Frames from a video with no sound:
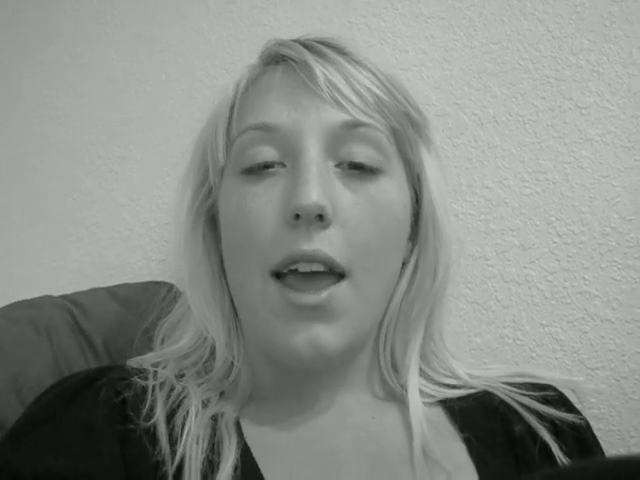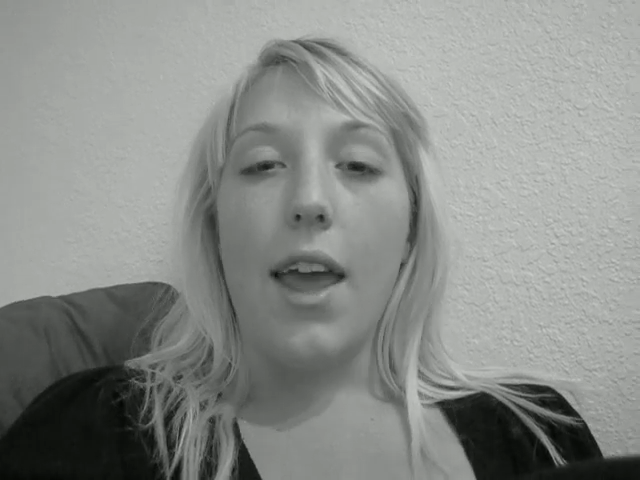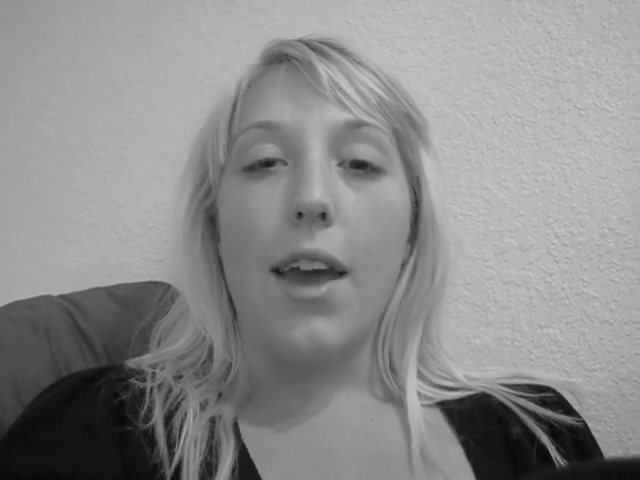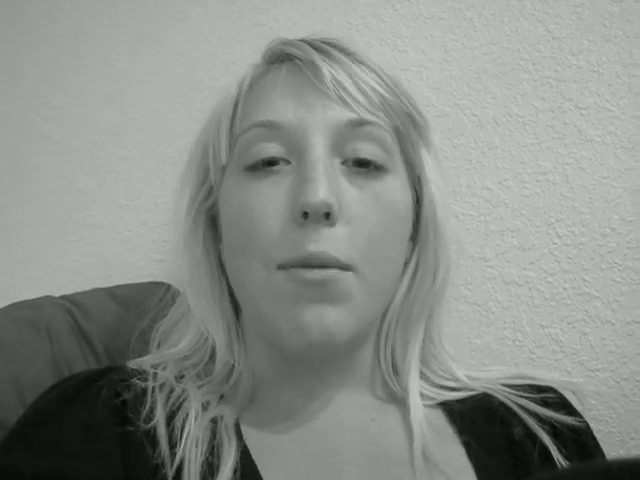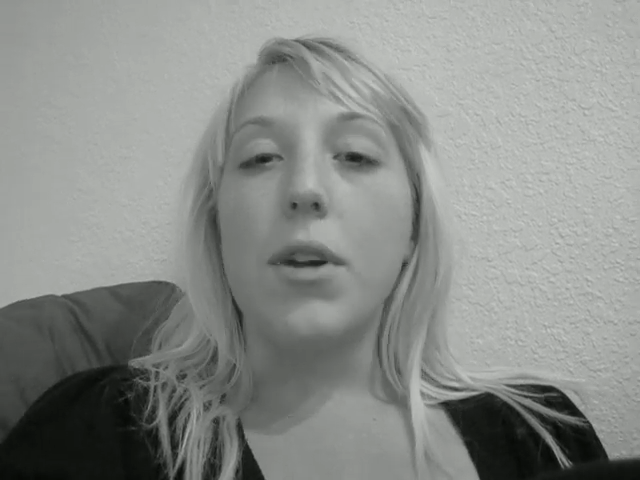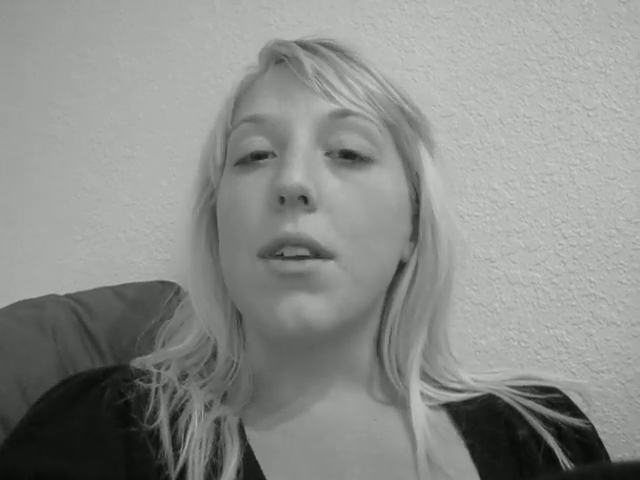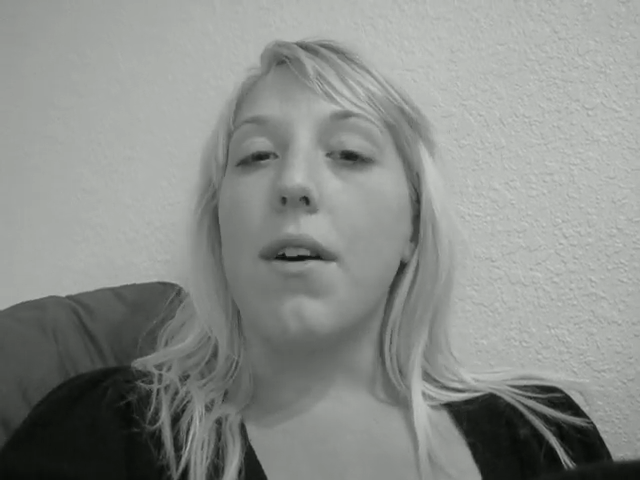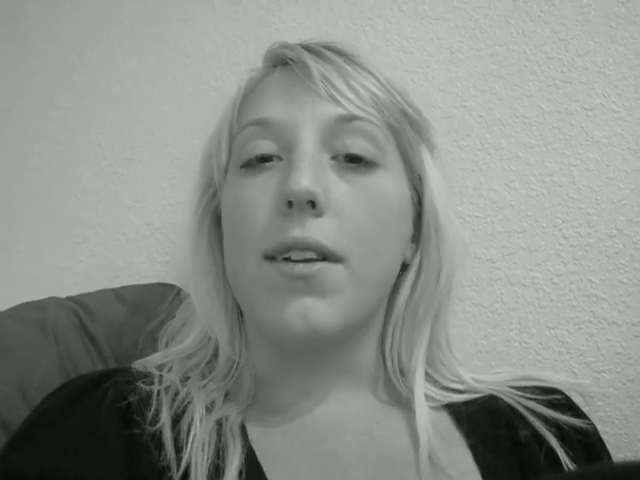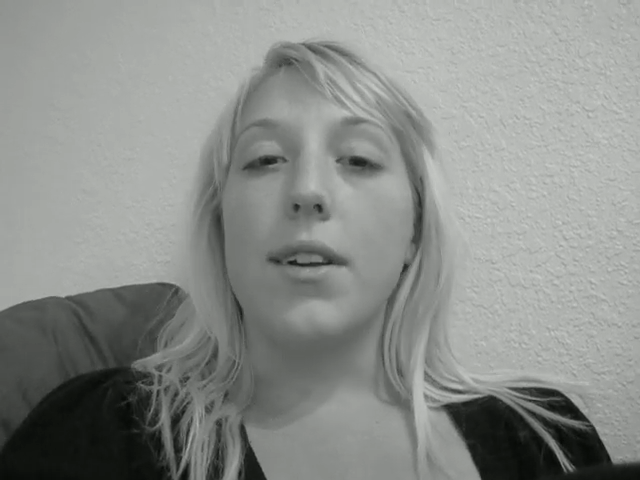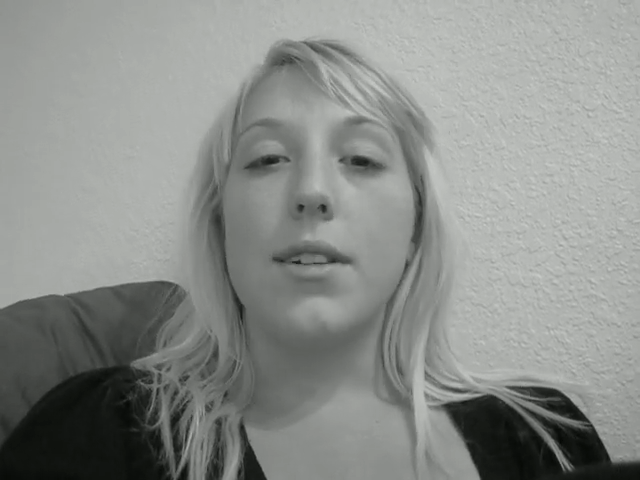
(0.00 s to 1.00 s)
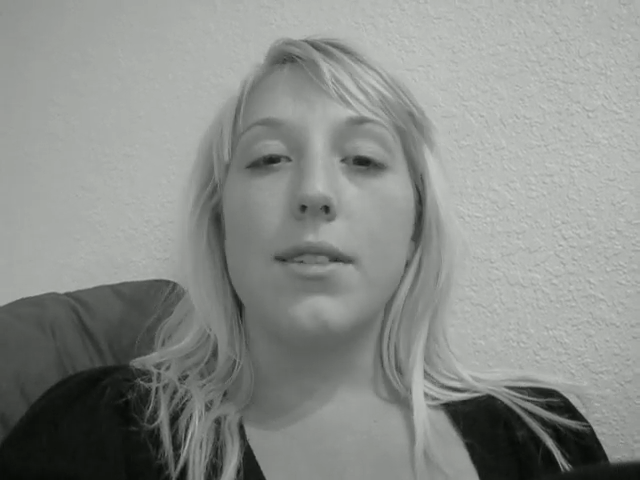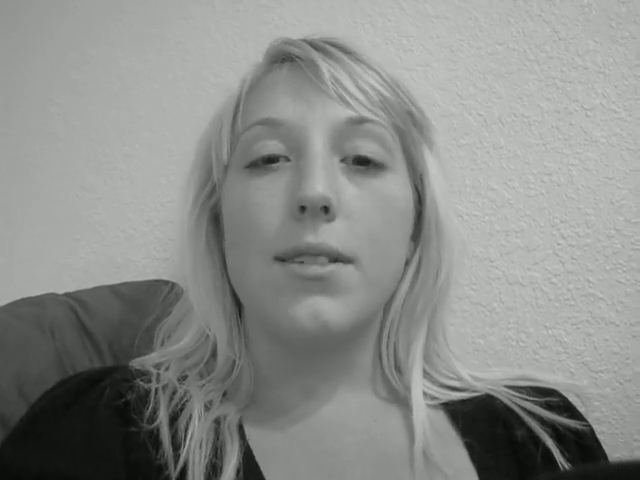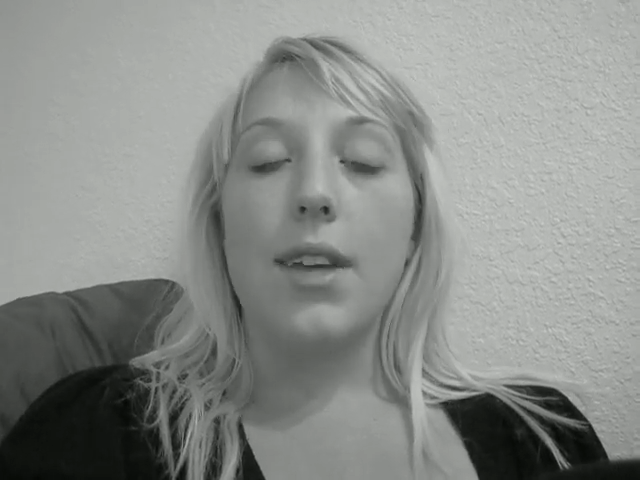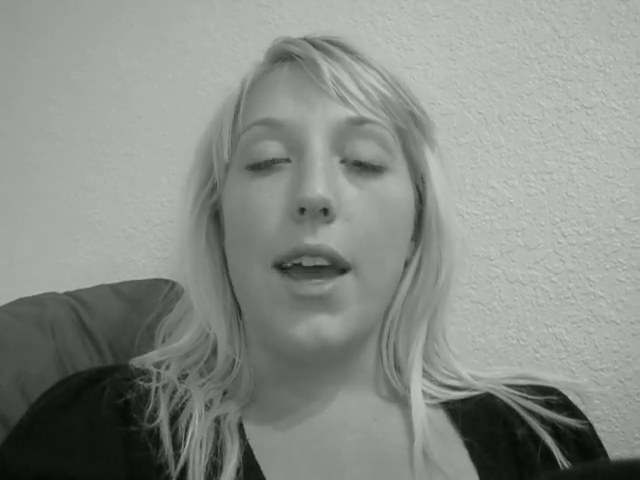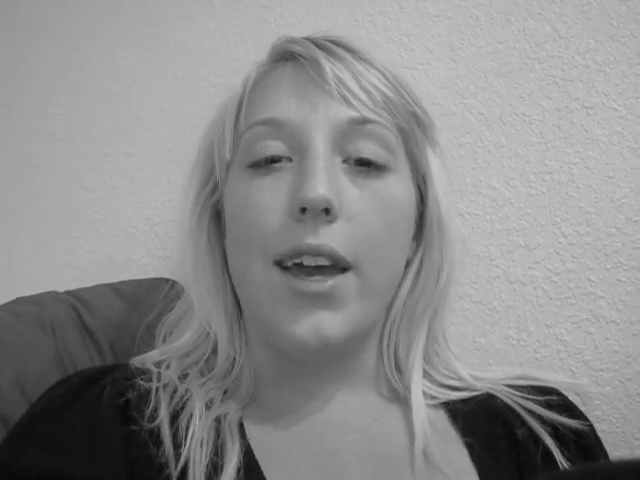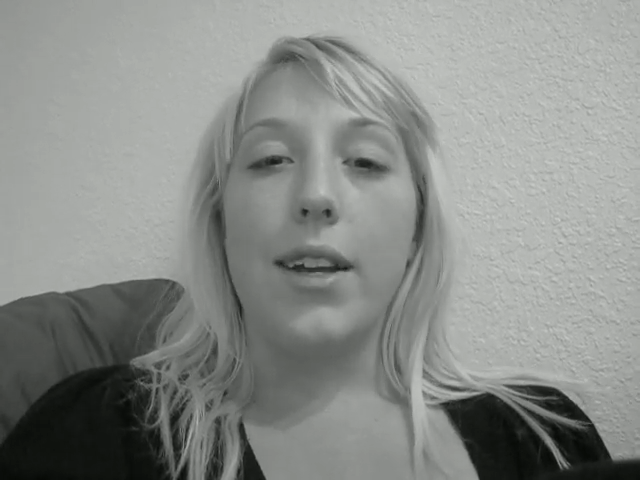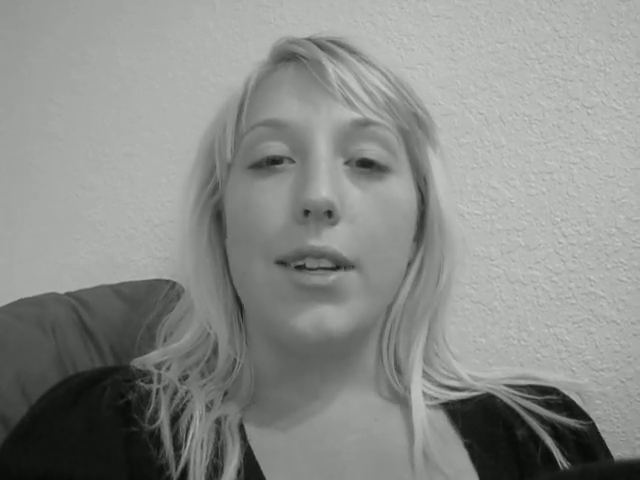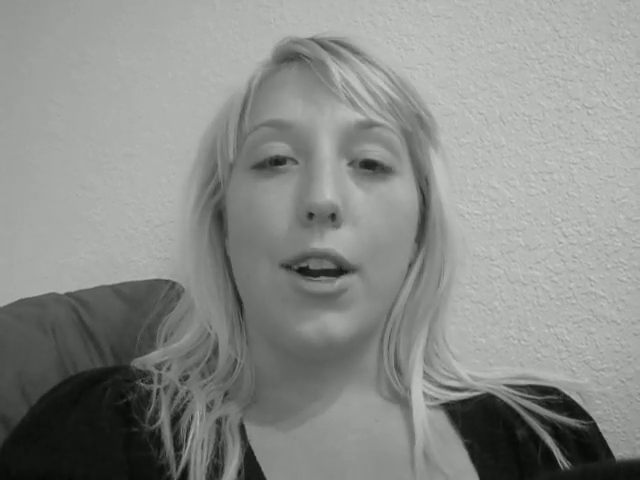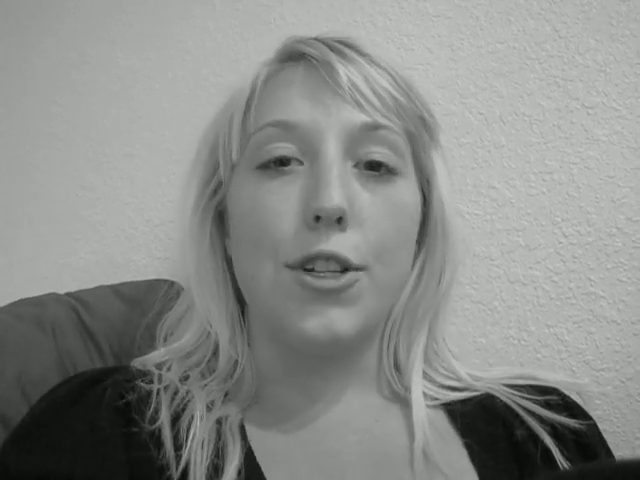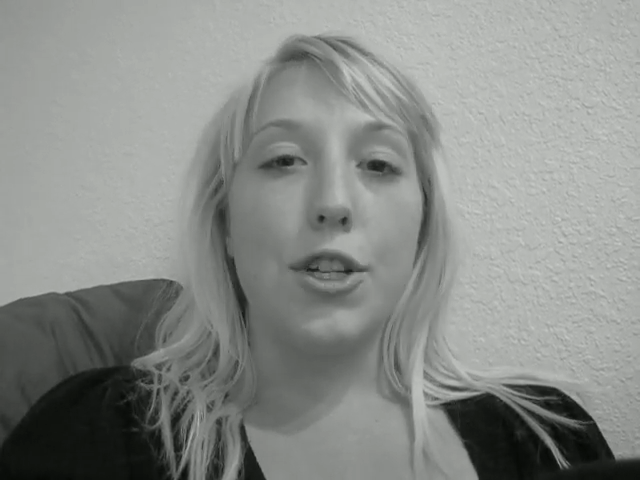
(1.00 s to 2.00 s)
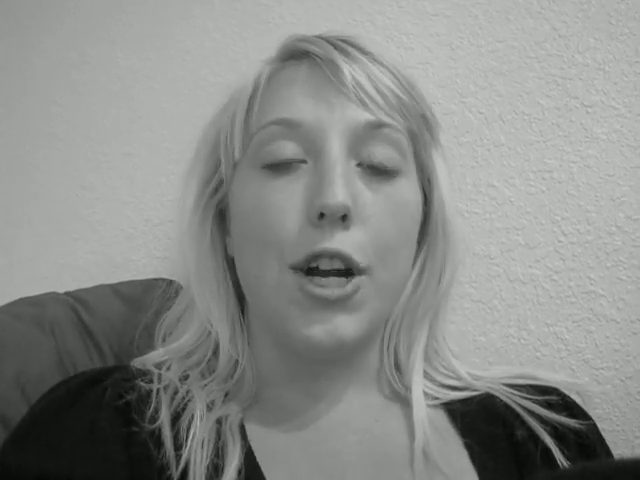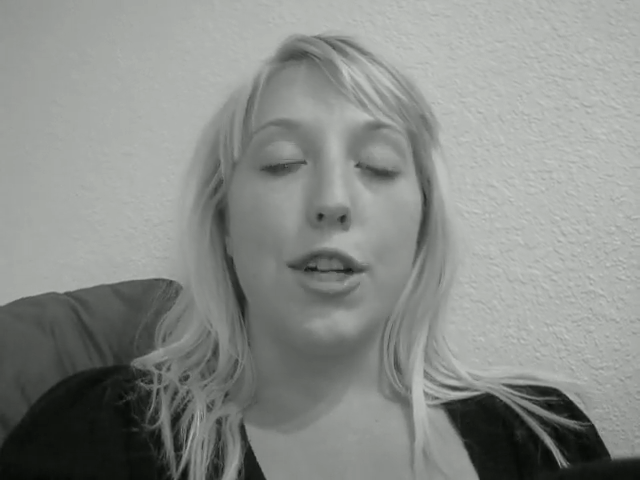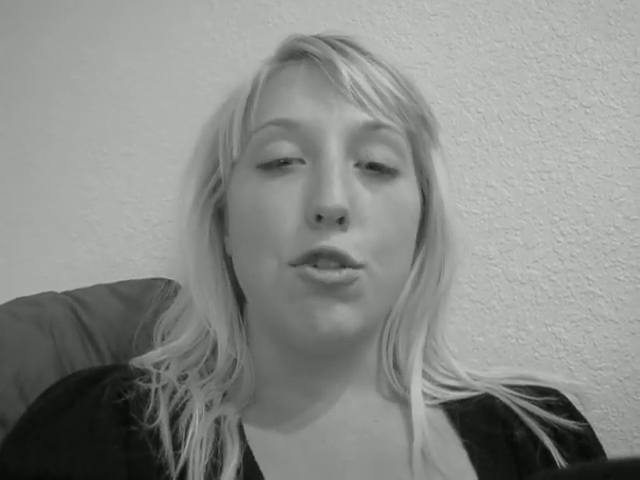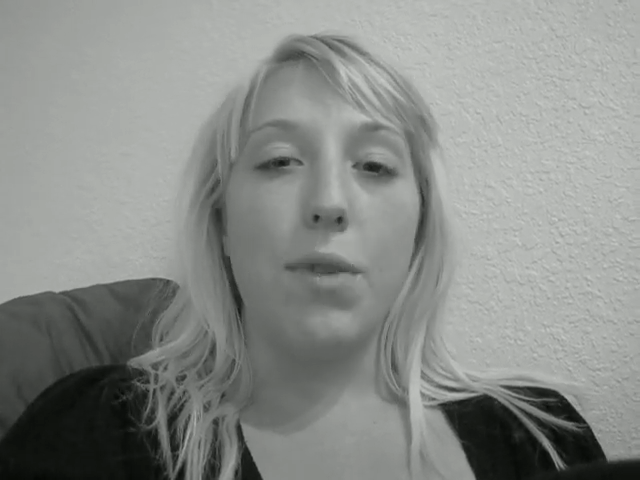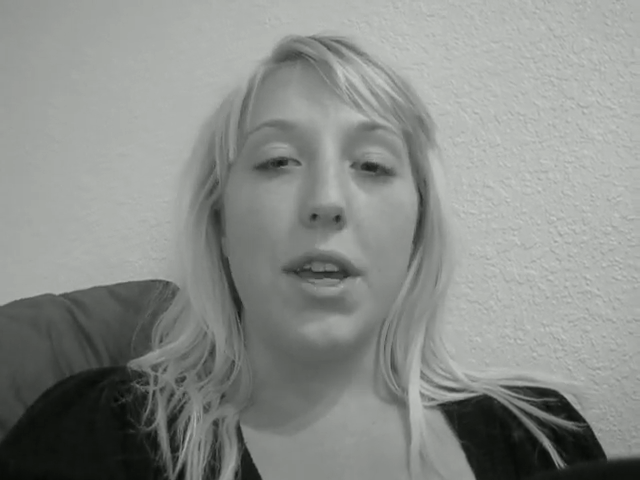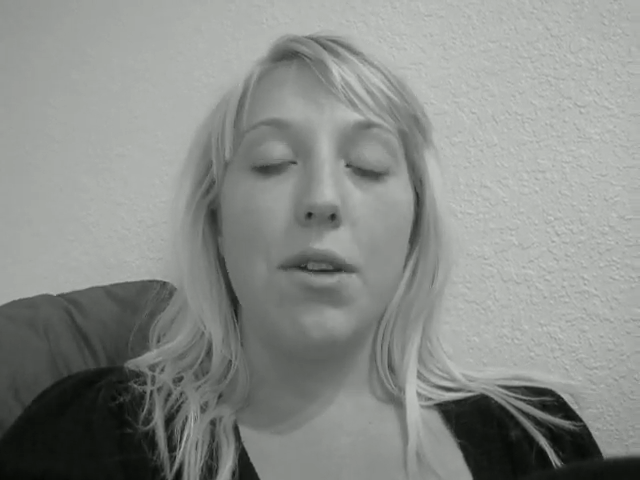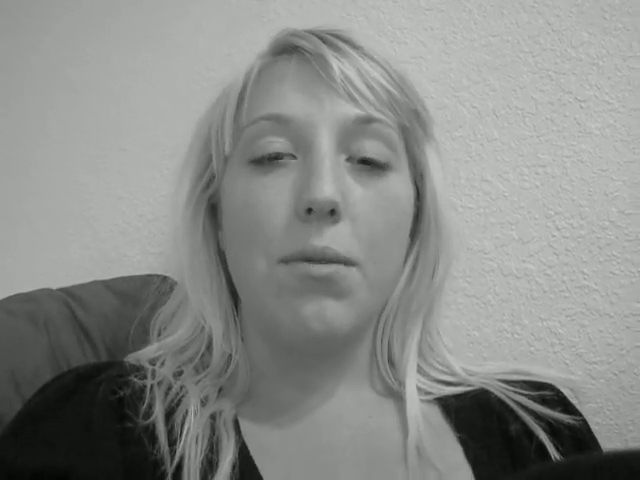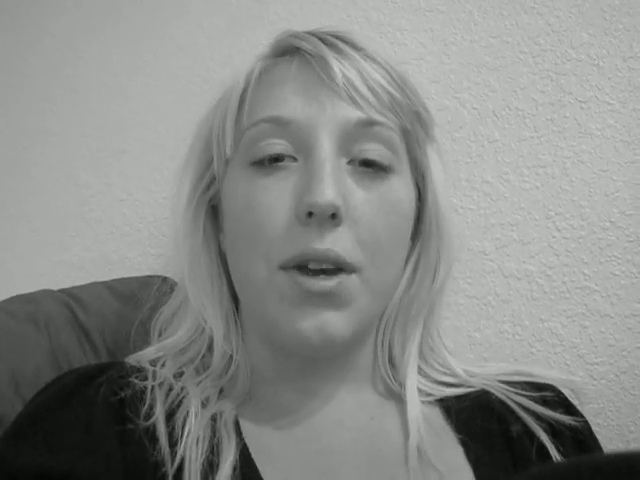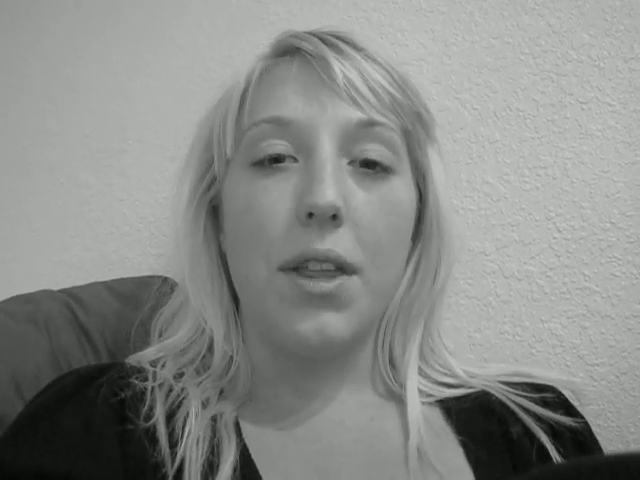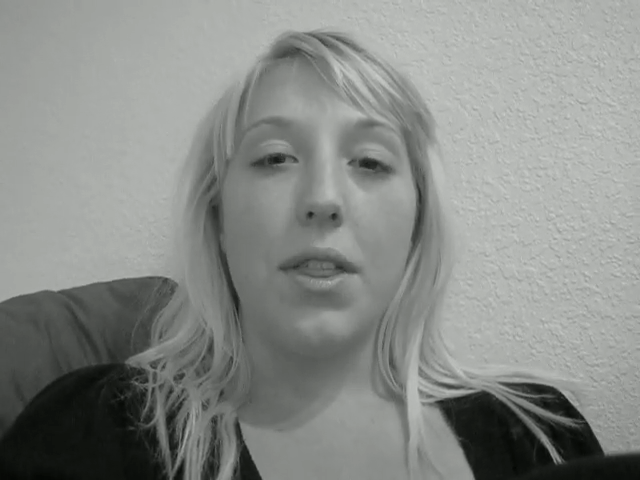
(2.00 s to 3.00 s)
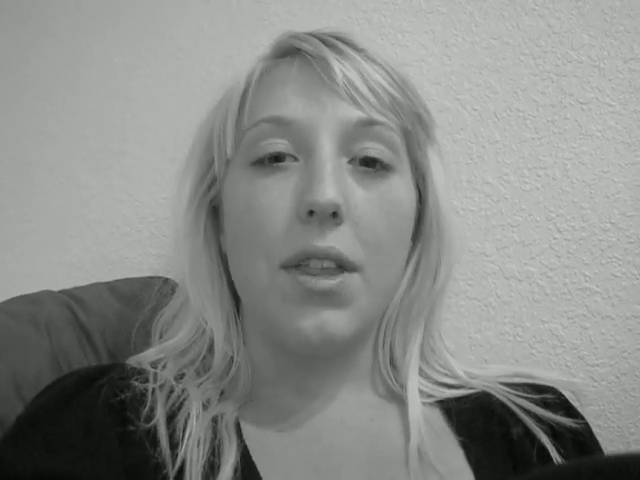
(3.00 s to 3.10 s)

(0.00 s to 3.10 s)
and with honors, and got to graduate with